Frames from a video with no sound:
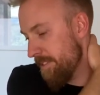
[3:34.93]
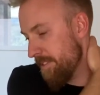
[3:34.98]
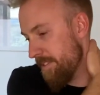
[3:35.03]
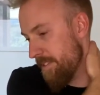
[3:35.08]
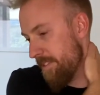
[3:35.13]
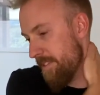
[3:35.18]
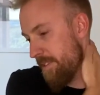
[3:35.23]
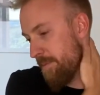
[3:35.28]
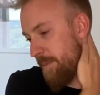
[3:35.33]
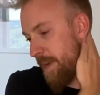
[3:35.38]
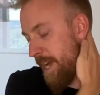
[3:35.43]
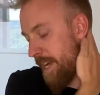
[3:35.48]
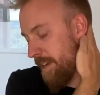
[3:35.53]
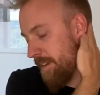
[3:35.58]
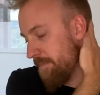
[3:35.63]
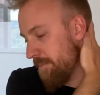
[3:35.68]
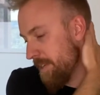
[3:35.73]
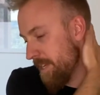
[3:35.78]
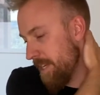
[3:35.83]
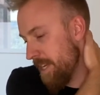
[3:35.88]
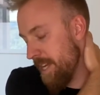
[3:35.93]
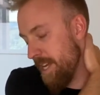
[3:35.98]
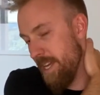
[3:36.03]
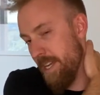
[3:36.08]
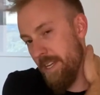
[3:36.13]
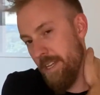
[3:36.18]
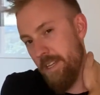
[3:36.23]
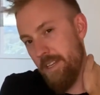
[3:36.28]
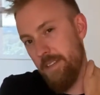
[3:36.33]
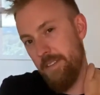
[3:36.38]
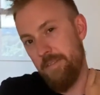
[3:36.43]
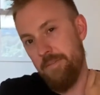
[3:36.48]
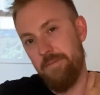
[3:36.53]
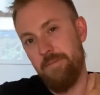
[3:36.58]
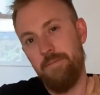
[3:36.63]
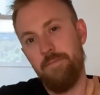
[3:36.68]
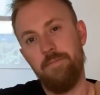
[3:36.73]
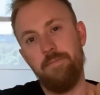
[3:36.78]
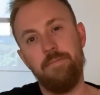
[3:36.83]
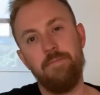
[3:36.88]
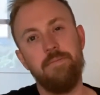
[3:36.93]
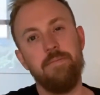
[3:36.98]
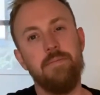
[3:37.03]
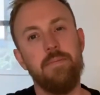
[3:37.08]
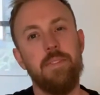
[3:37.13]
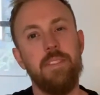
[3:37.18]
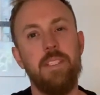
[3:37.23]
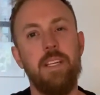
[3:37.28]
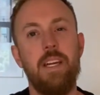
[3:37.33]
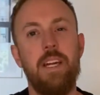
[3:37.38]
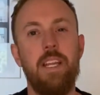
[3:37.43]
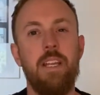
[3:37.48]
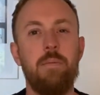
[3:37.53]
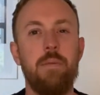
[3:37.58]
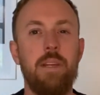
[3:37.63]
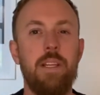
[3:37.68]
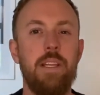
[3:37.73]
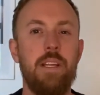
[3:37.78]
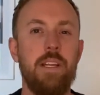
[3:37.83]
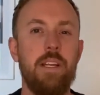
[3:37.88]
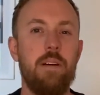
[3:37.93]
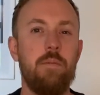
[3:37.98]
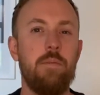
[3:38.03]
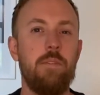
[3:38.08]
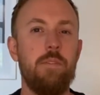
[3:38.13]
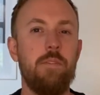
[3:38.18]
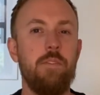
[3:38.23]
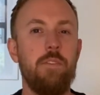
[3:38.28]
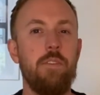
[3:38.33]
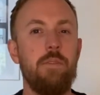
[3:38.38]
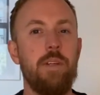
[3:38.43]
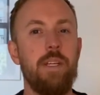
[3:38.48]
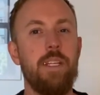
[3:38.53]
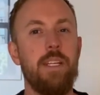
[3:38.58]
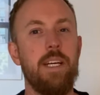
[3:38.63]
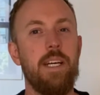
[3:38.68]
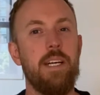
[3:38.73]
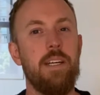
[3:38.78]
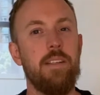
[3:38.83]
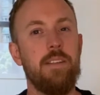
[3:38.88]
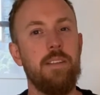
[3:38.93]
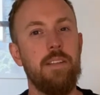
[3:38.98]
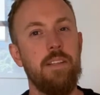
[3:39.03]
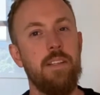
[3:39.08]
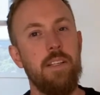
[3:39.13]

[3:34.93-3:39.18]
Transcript: to the back of my neck, and I'm going to come all the way down